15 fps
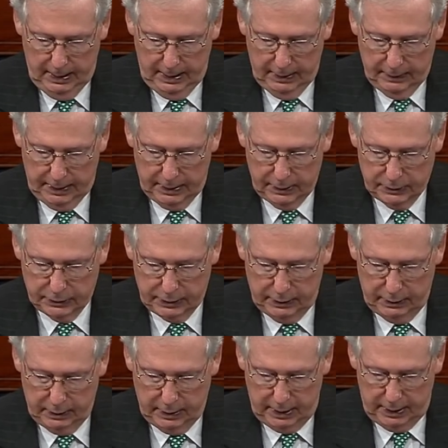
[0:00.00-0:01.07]
they
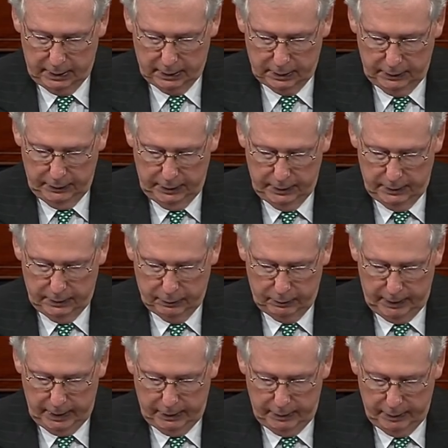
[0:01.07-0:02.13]
considered and included
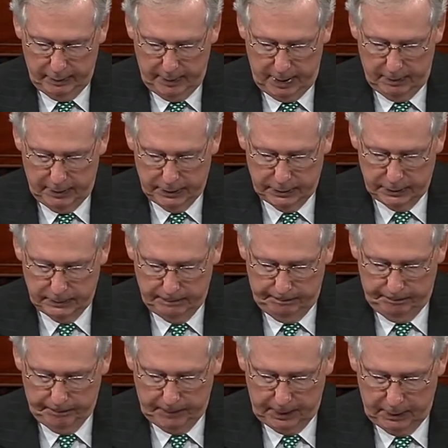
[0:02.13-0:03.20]
300 amendments,
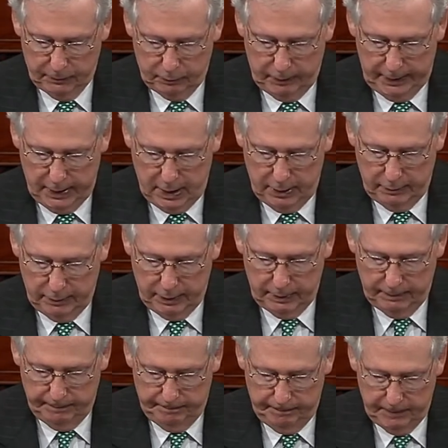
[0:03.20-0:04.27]
300
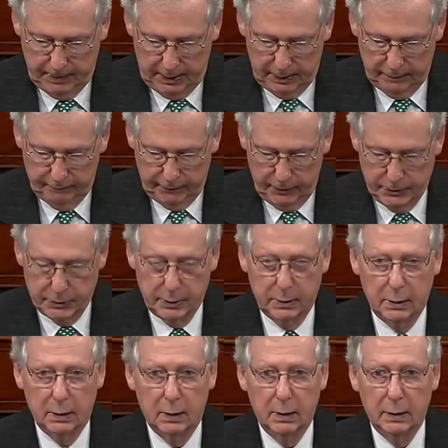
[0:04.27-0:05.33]
in the version
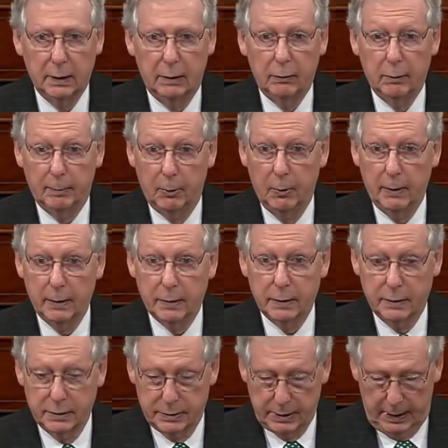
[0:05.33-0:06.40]
they reported to
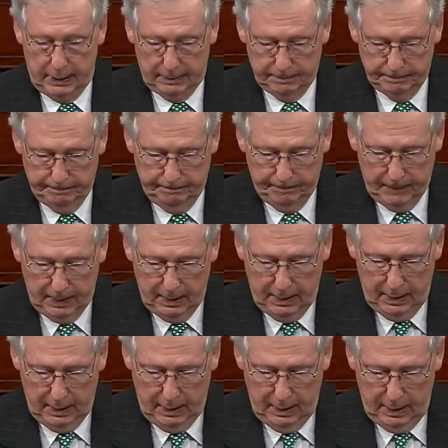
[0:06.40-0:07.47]
the Senate.
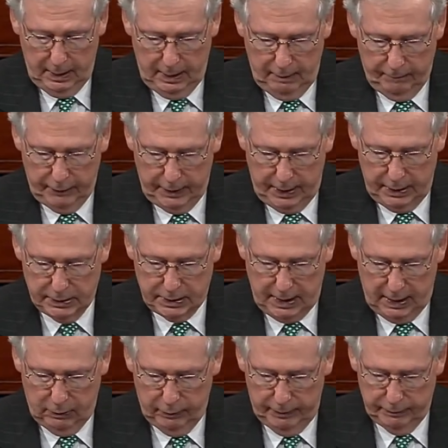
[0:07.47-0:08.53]
For days
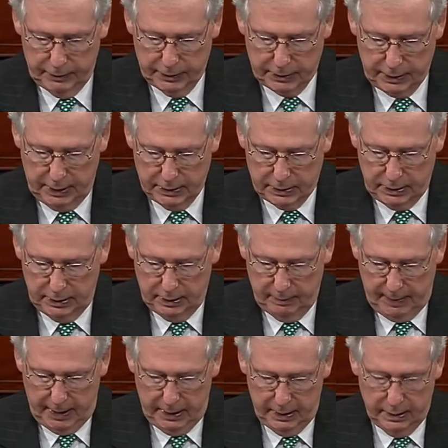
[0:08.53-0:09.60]
now, we've discussed and
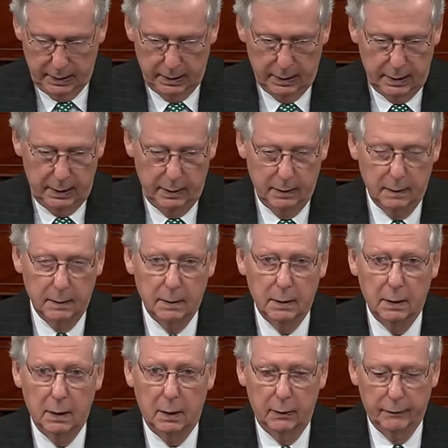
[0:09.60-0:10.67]
debated it here
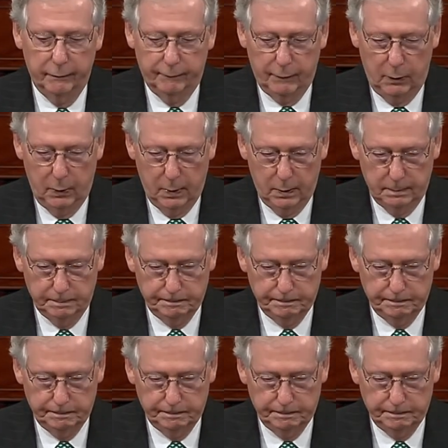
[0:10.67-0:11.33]
on the floor.